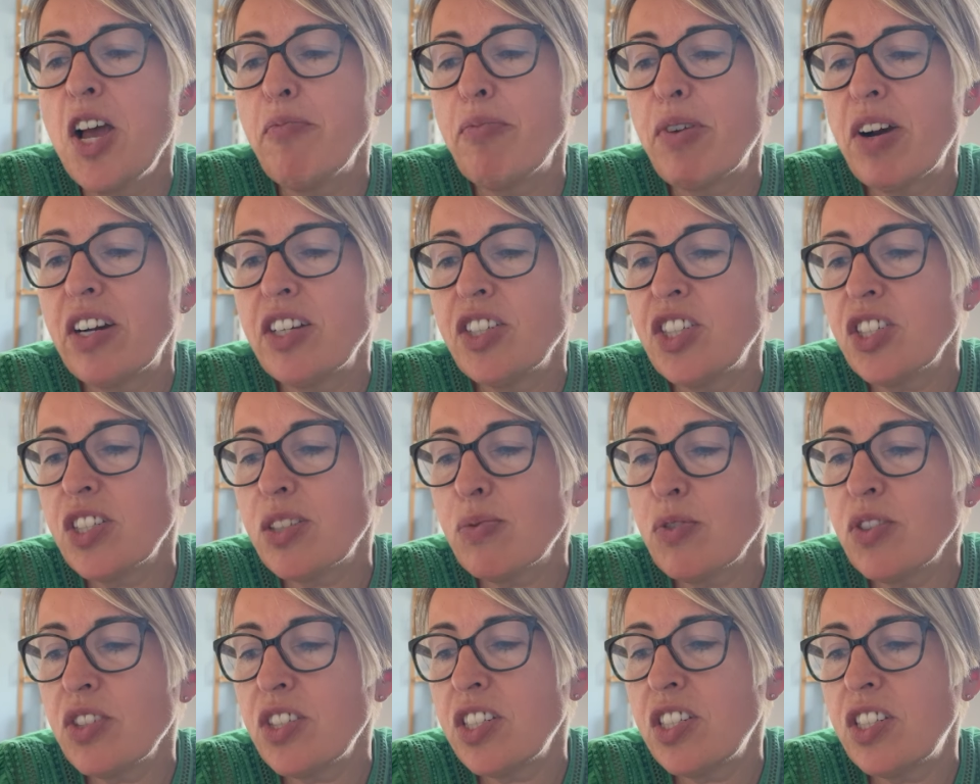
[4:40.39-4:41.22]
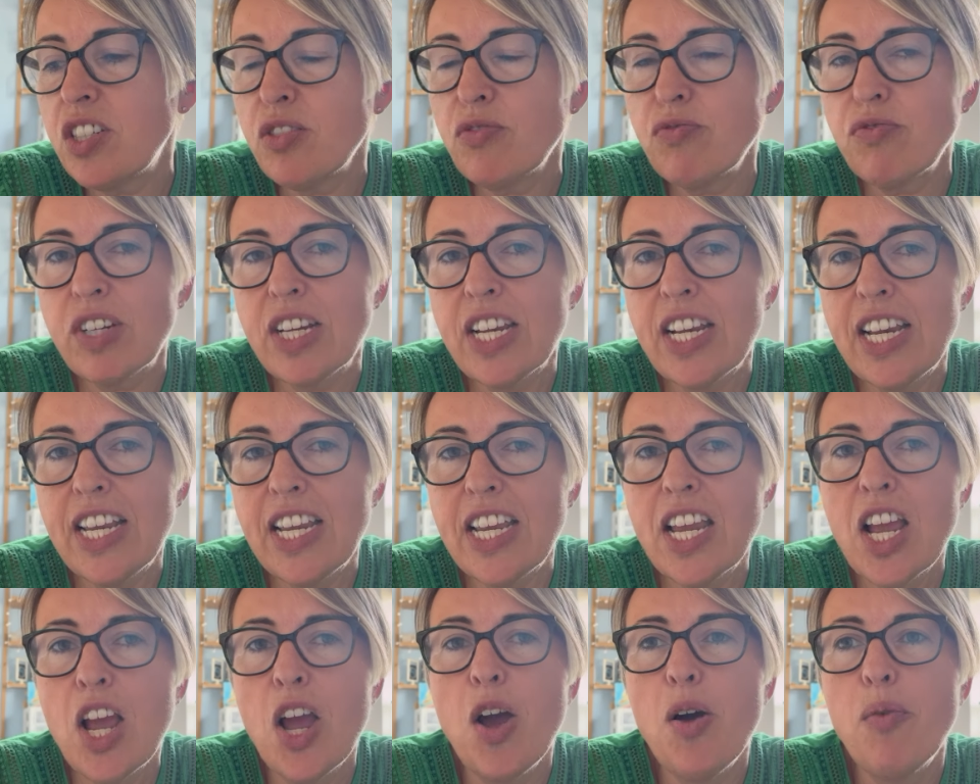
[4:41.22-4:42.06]
But I just wanted to
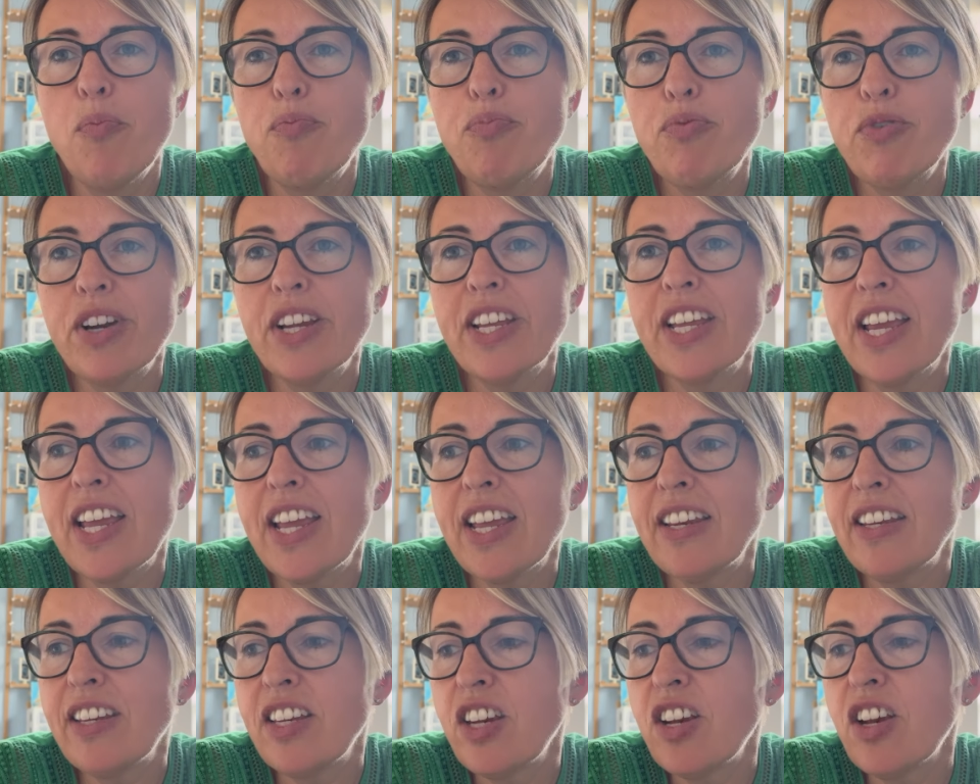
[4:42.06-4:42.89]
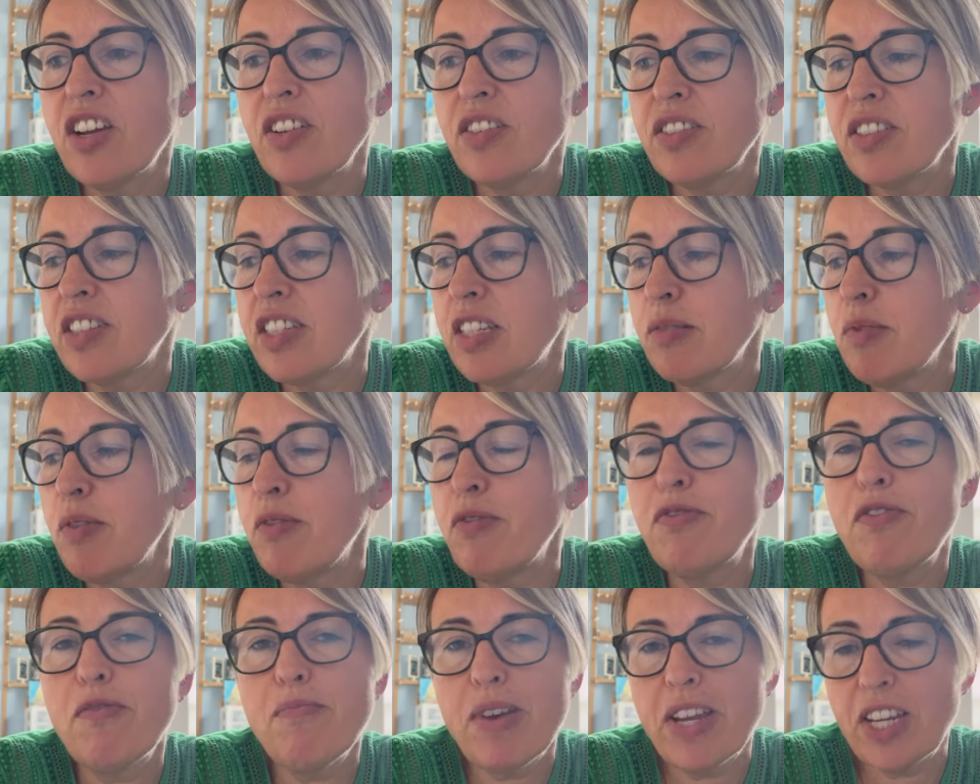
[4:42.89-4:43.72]
really bring in, some
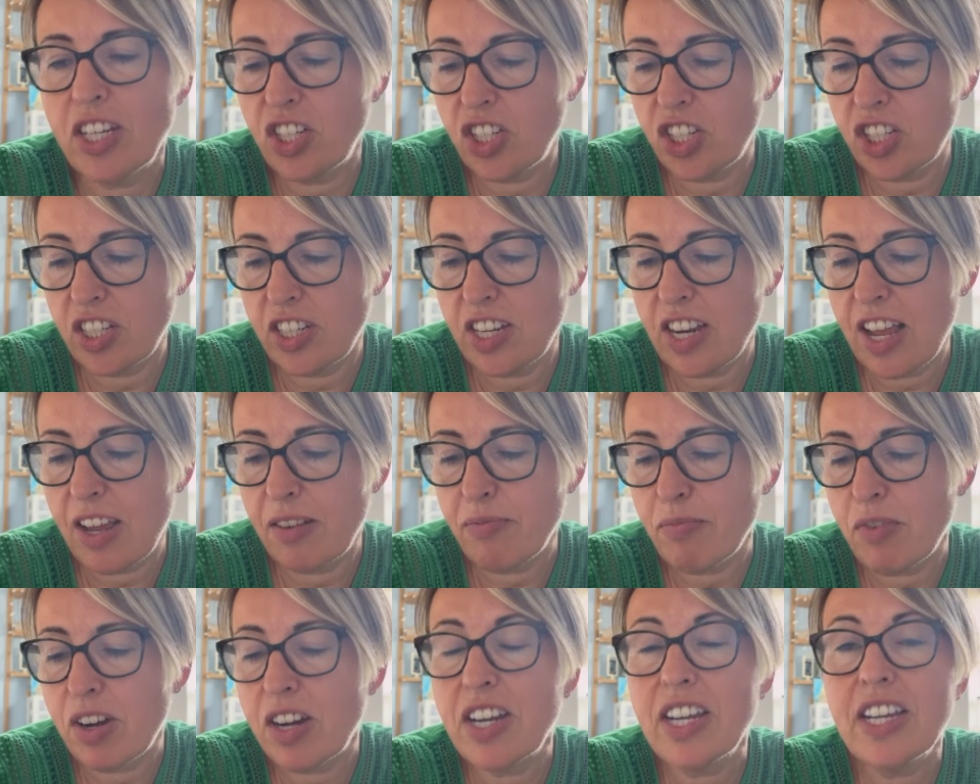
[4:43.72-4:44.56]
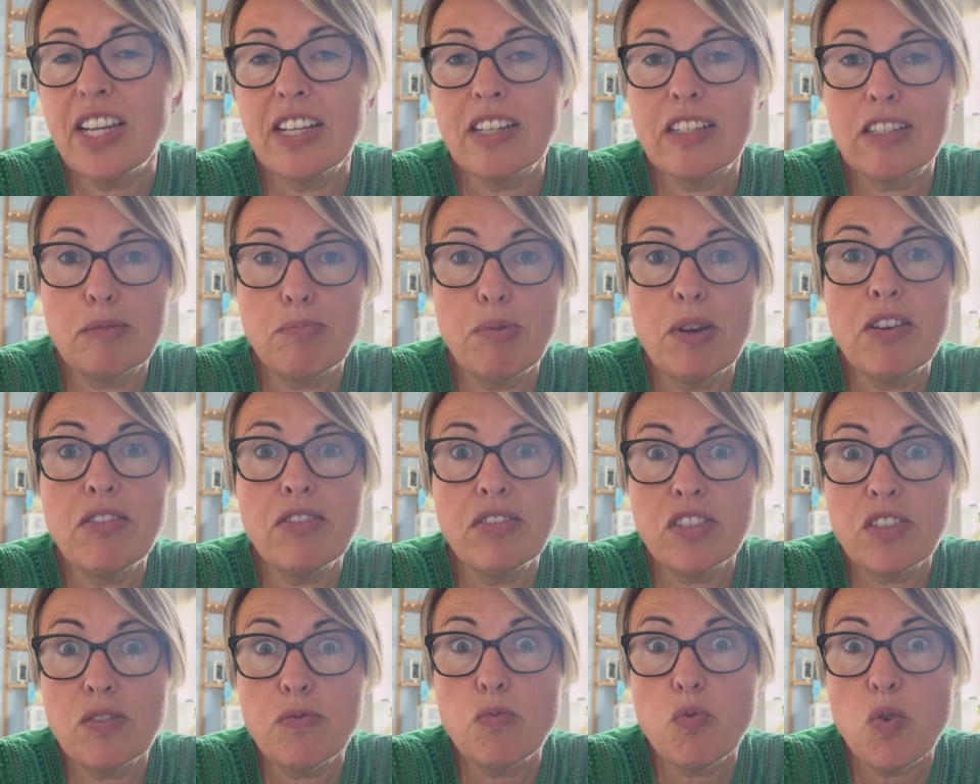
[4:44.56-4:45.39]
information and my
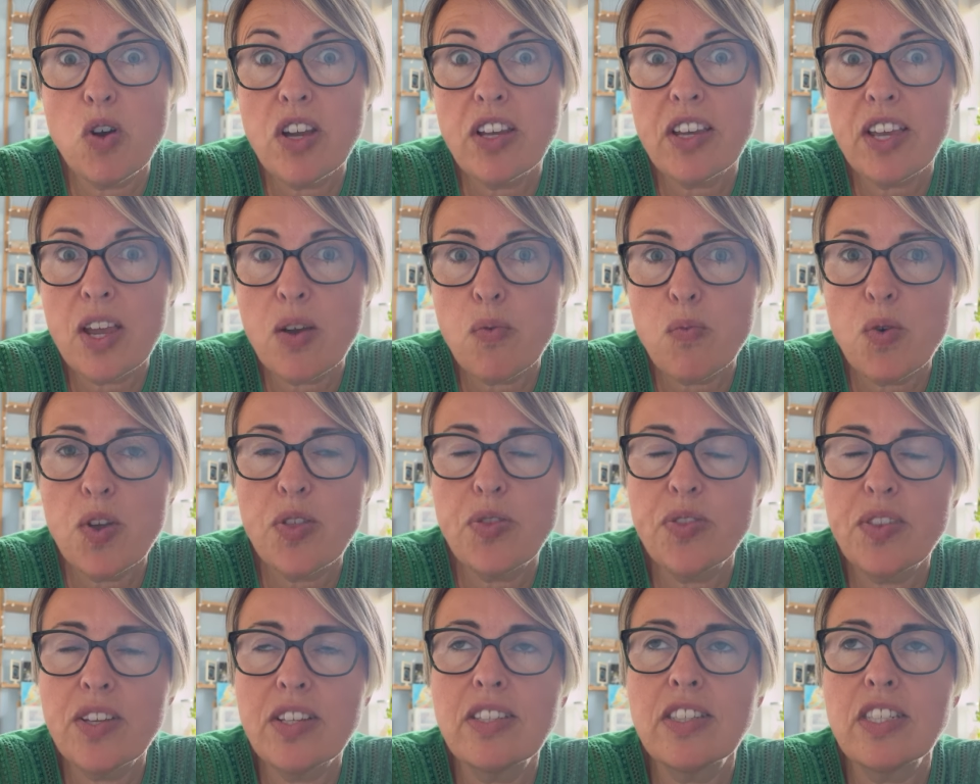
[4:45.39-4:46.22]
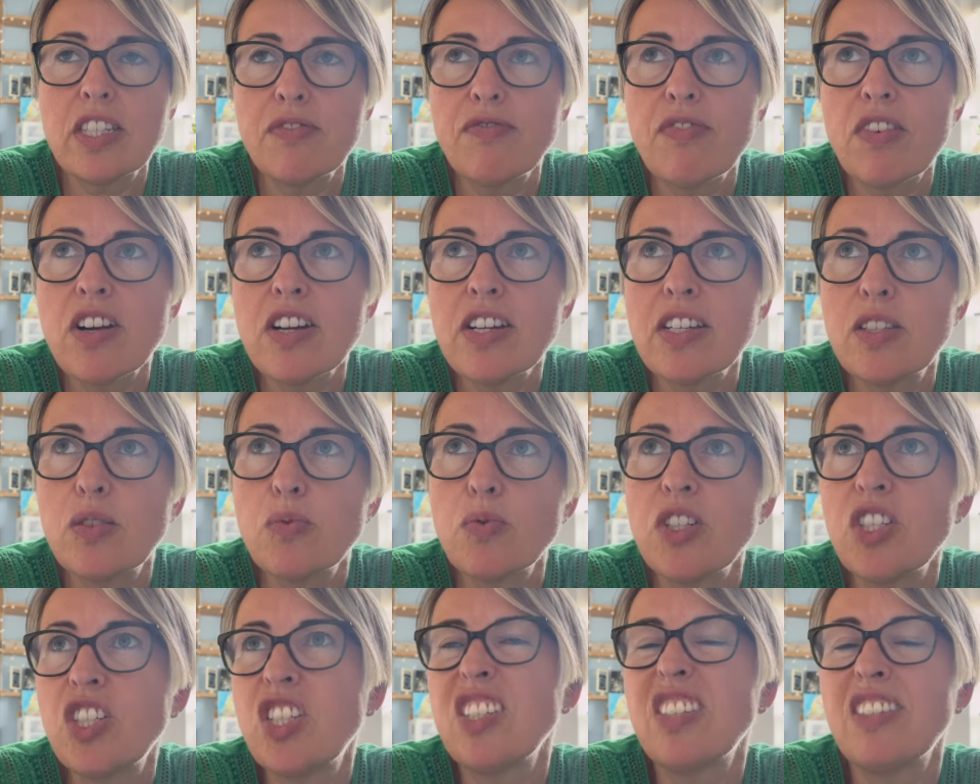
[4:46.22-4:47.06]
experience of working with this device,
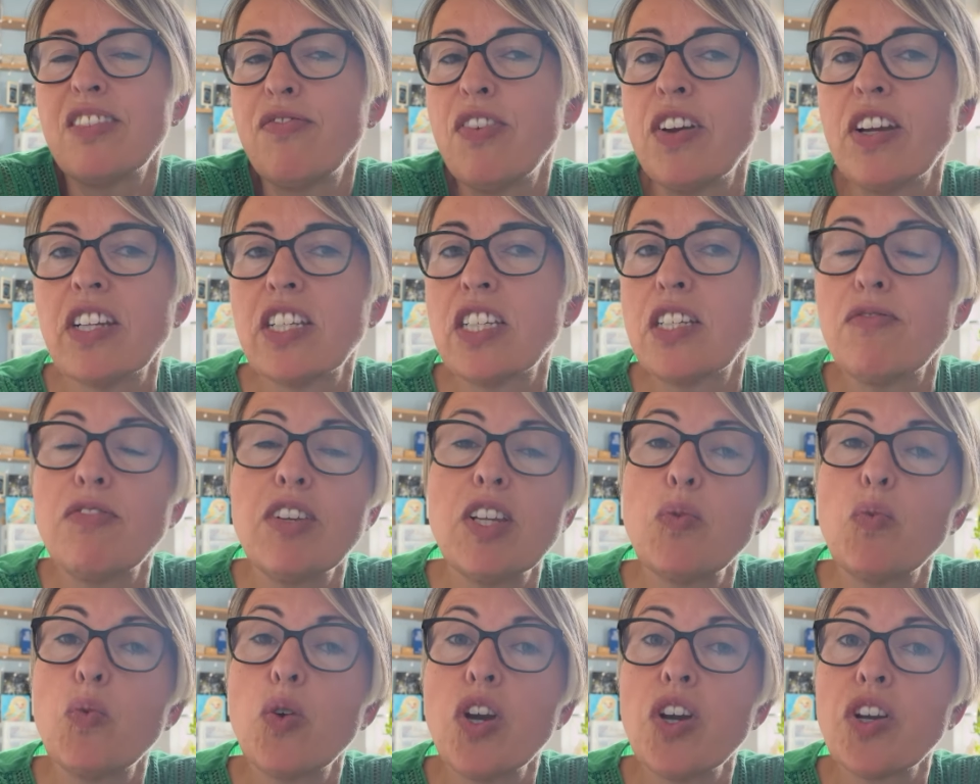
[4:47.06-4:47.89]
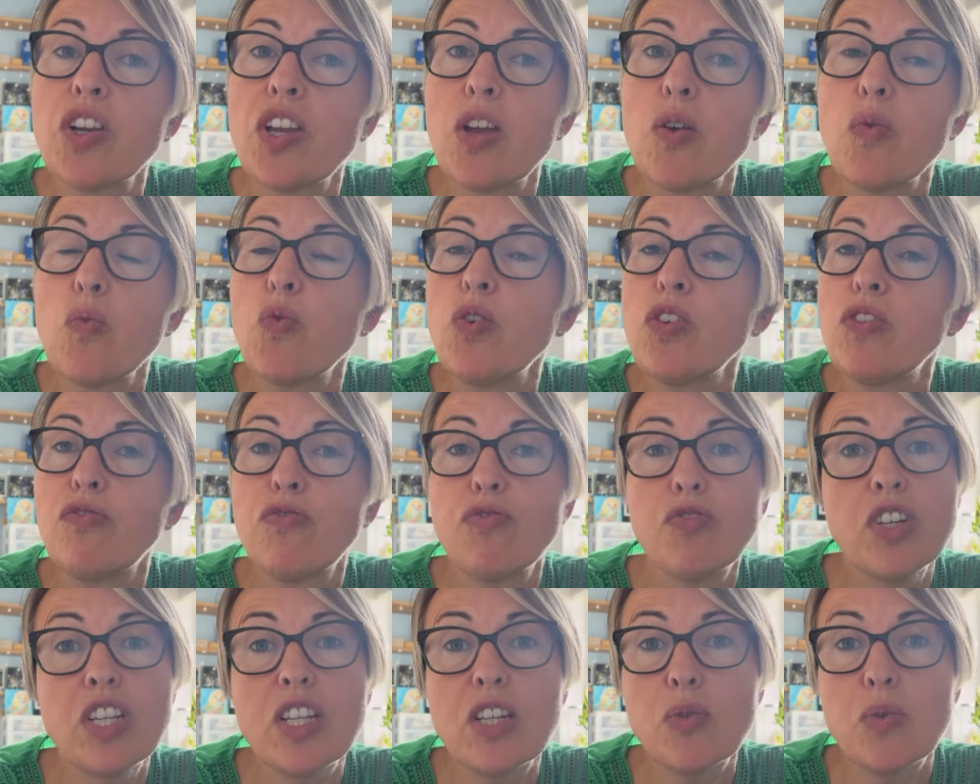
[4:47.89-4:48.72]
which is effectively working with
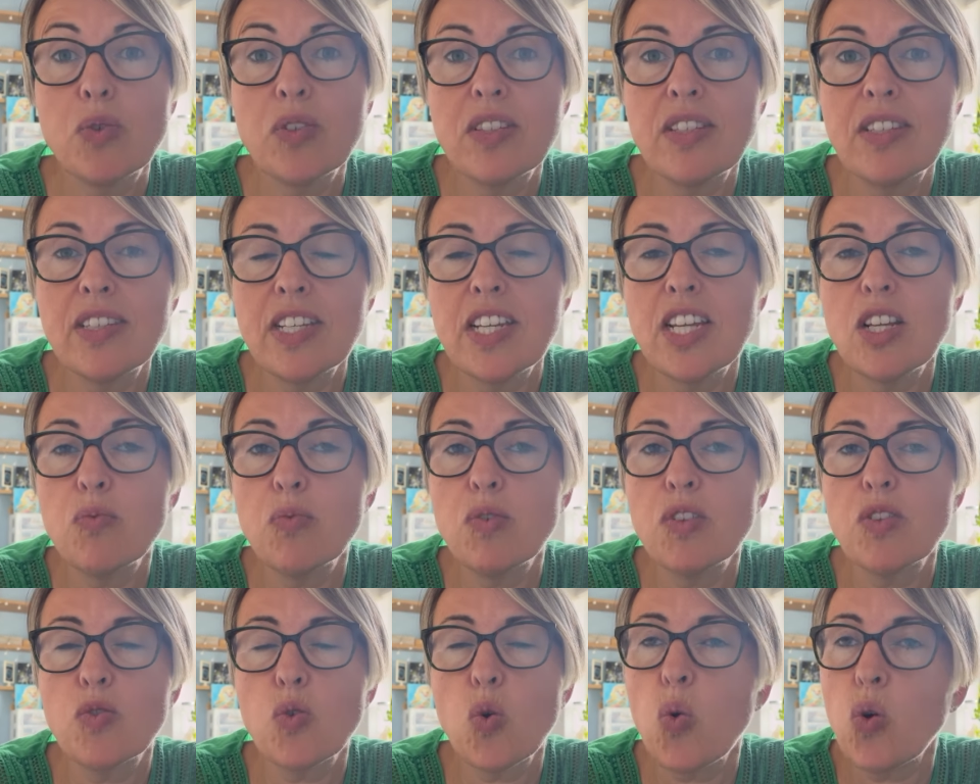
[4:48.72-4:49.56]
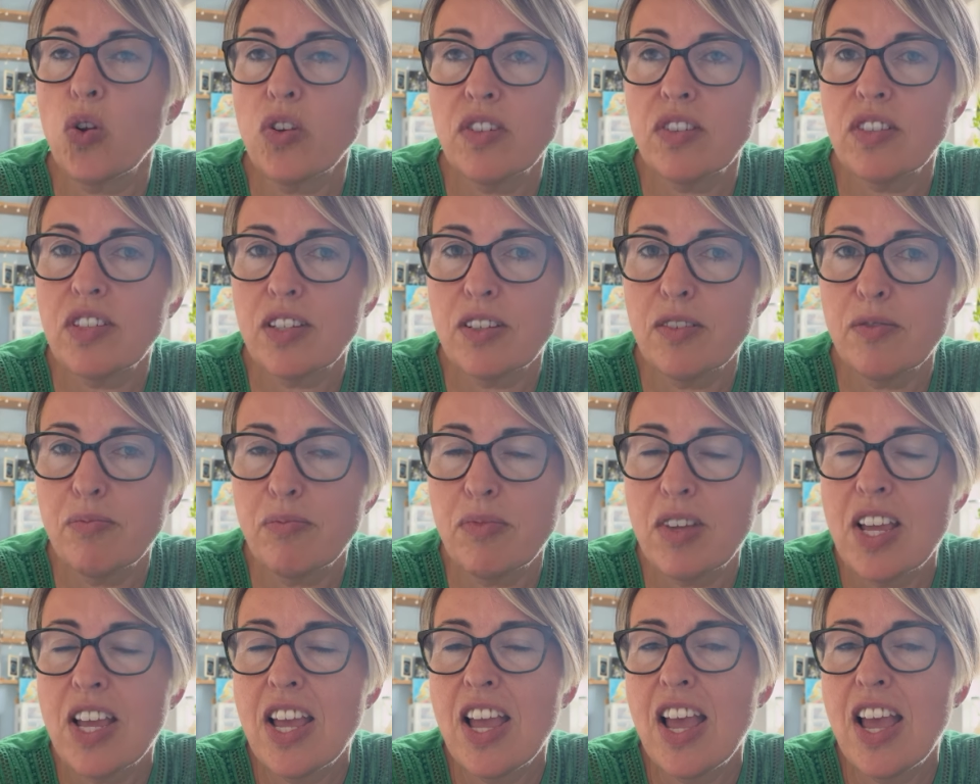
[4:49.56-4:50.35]
frequency and with quantum